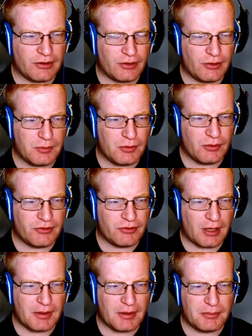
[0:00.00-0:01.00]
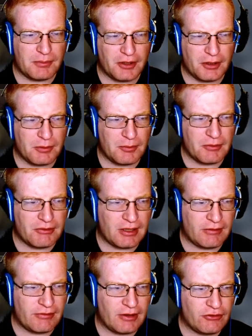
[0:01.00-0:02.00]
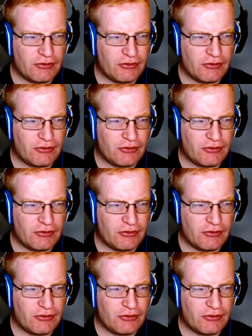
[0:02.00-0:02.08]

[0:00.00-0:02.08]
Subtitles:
including moves, combat, building improvements, and event